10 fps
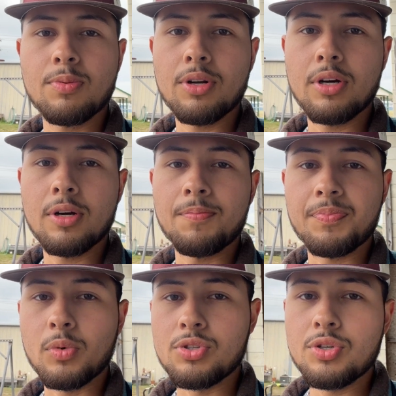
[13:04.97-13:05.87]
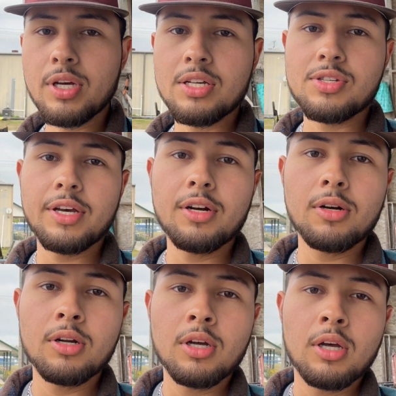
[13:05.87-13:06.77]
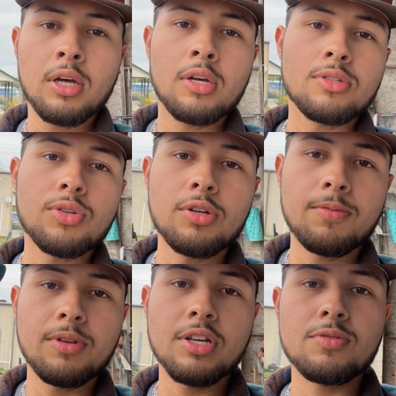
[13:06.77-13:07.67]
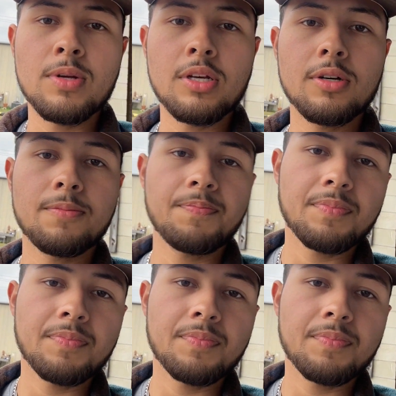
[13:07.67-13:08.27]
But we'll see you guys later. Tune in for the next video.